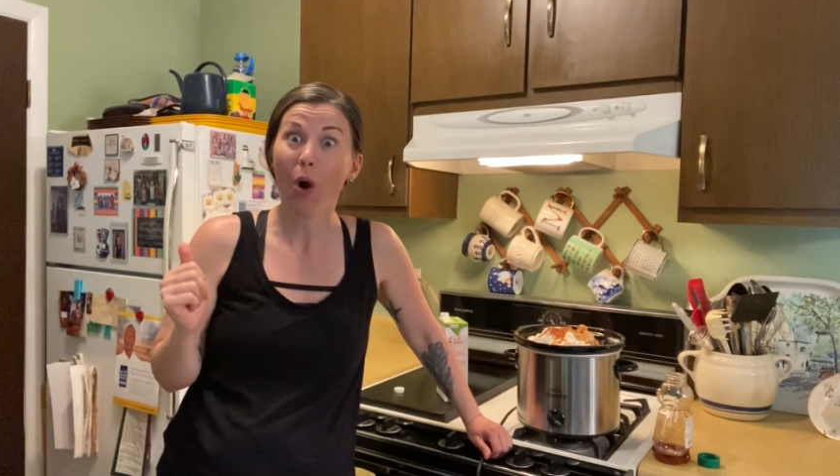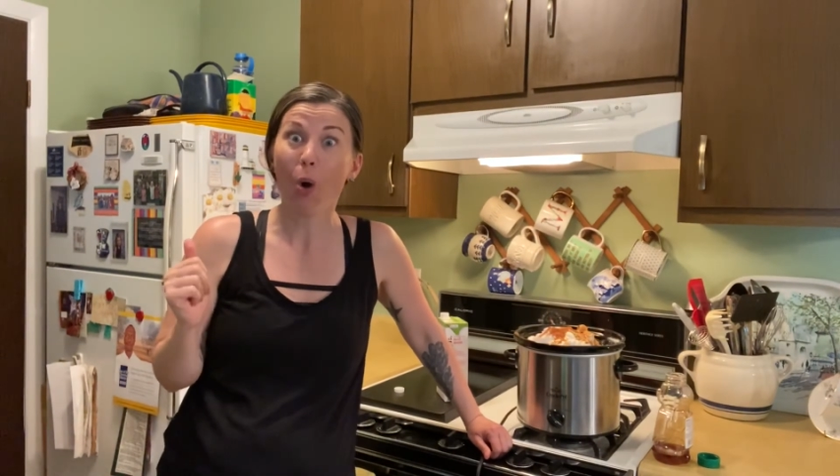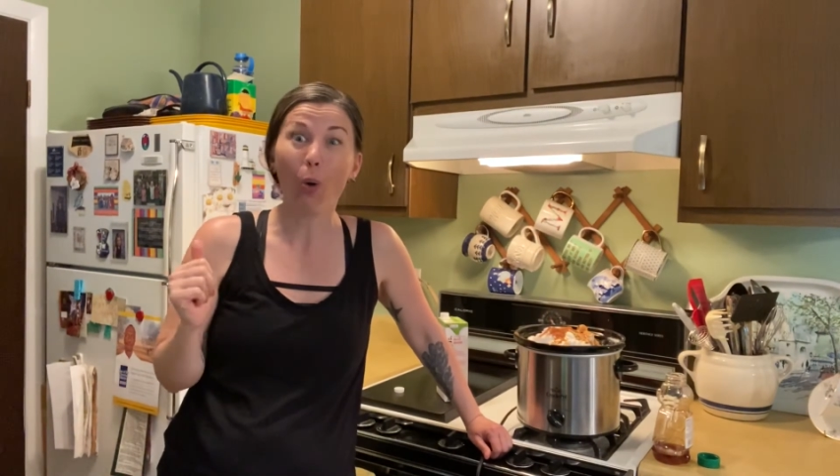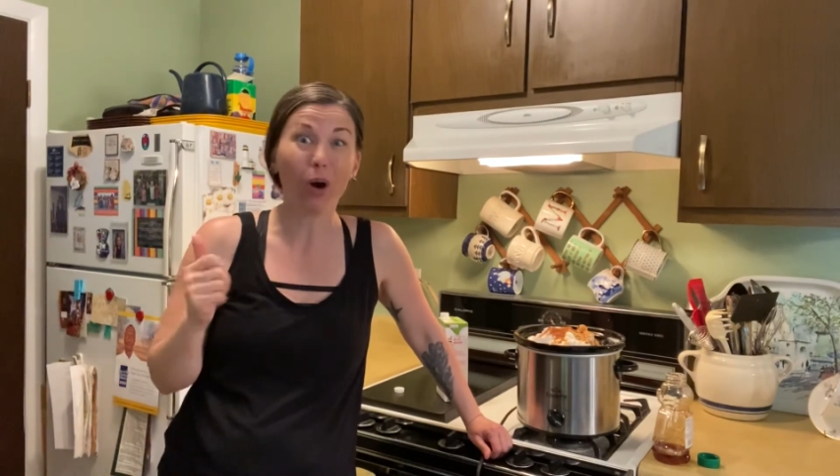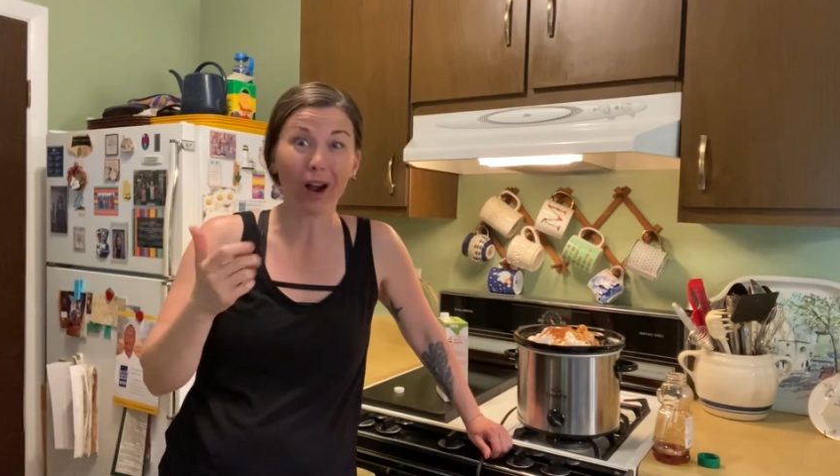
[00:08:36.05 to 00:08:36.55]

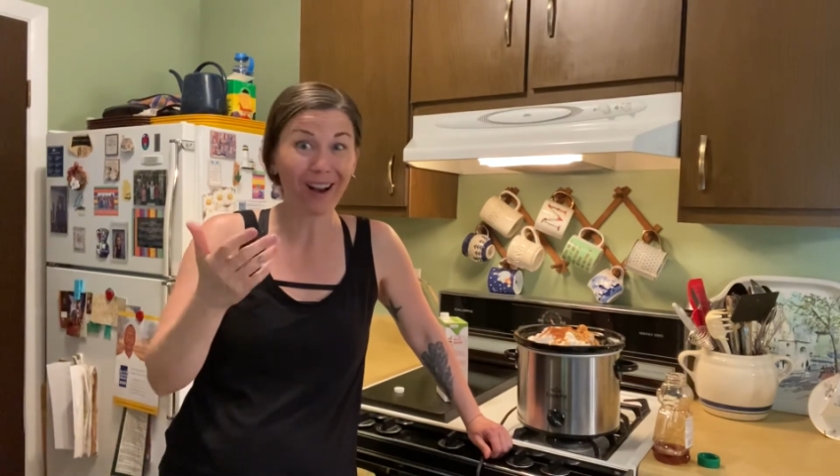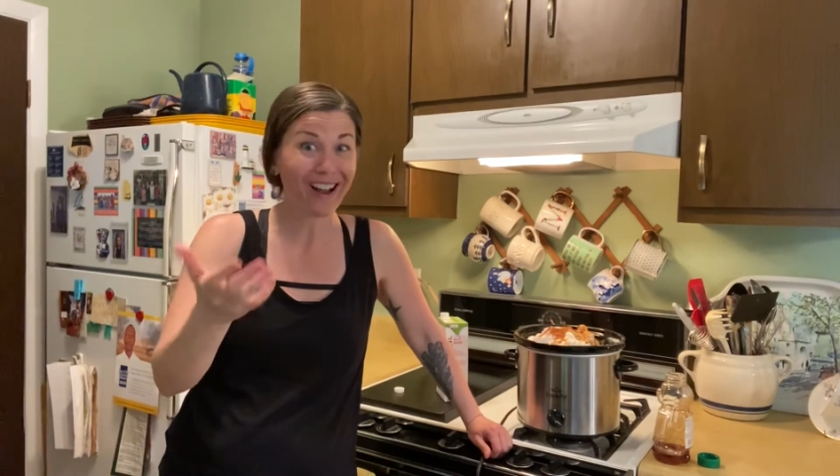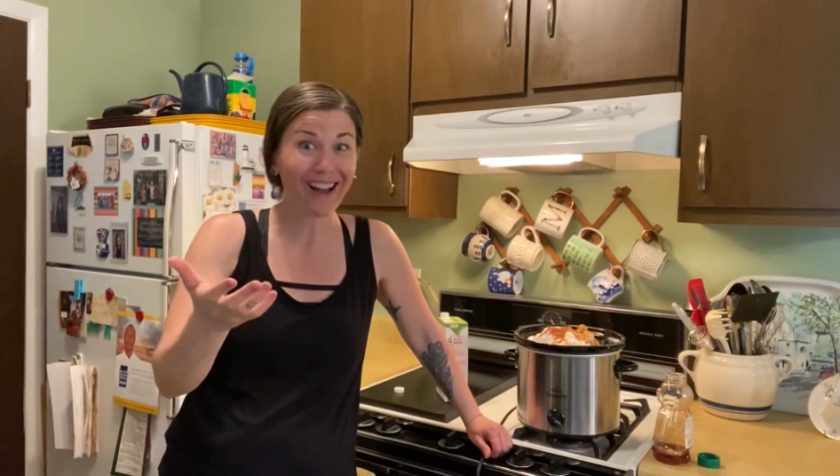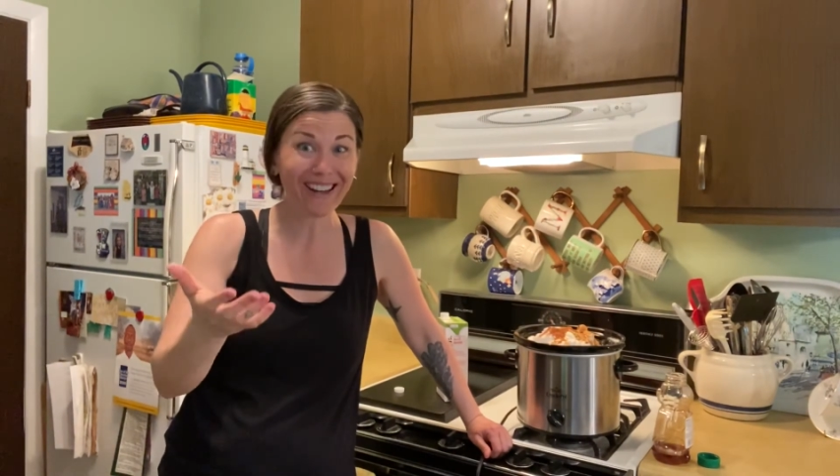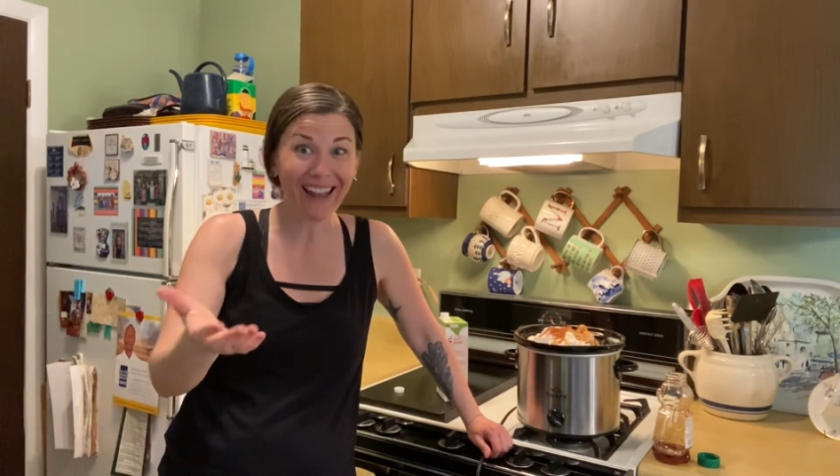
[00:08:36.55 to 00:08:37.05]
or
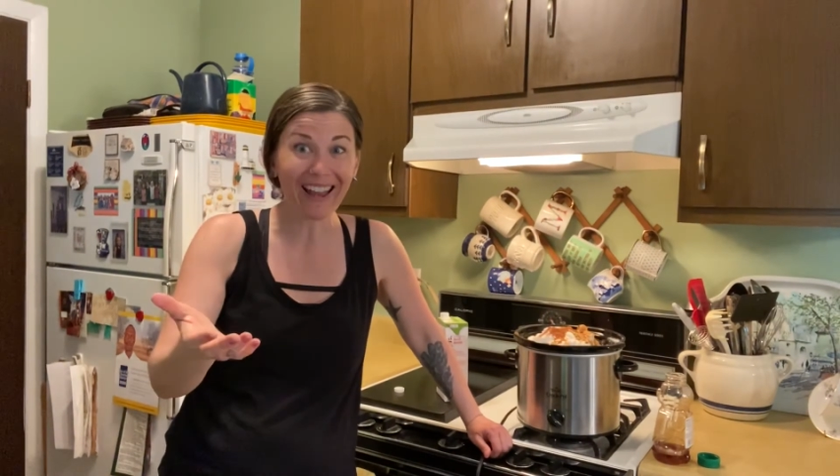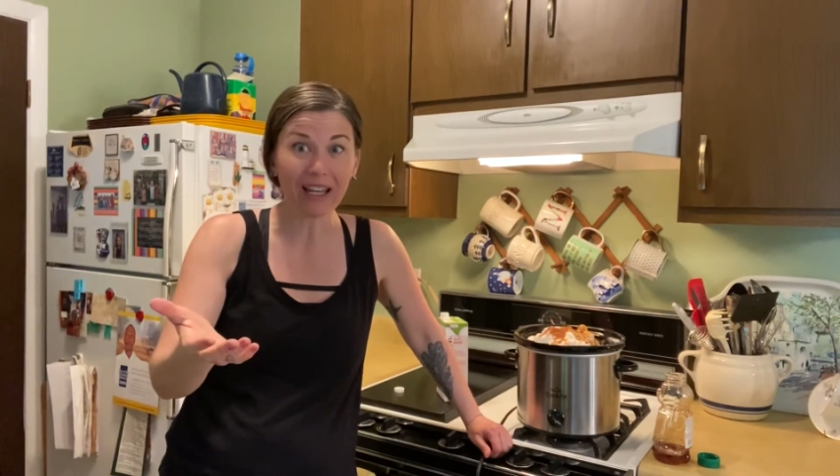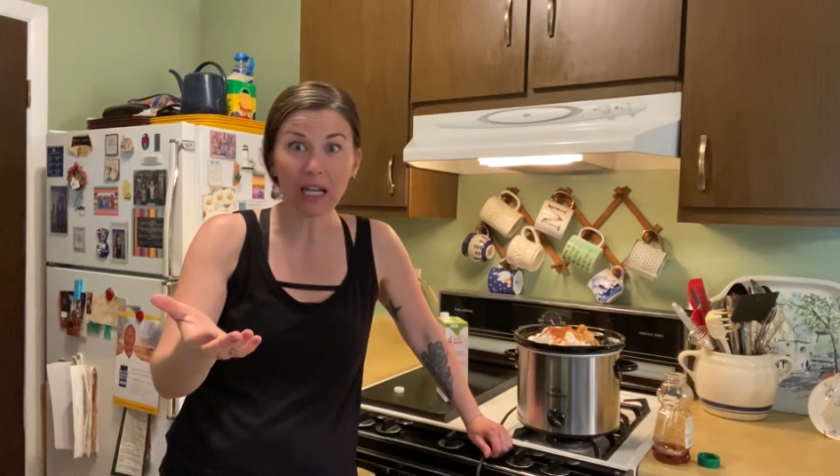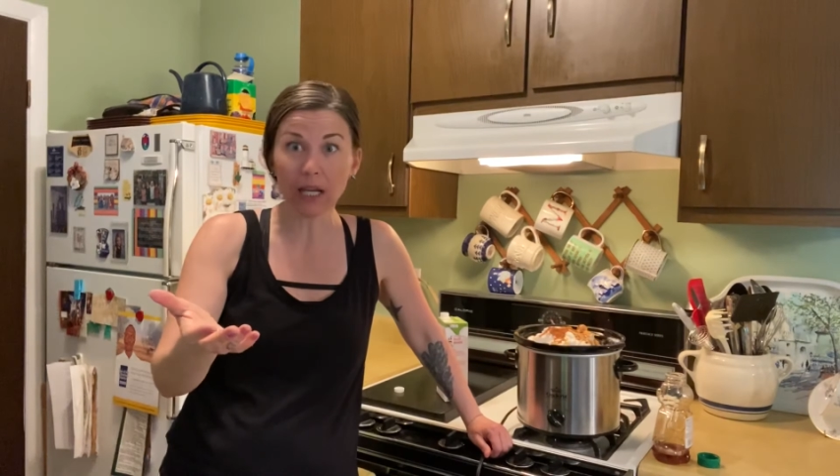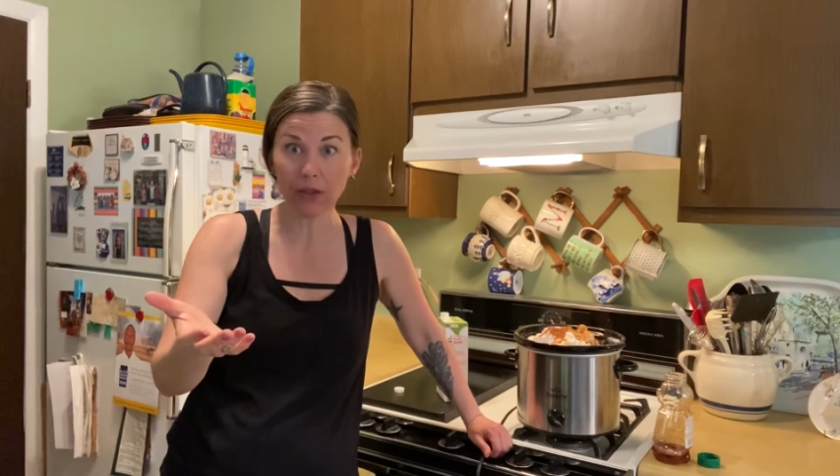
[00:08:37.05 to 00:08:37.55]

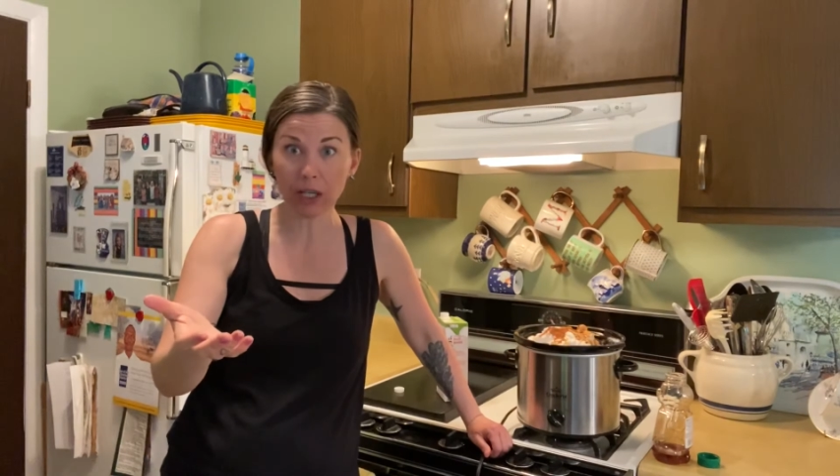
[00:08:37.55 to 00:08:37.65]
again, in the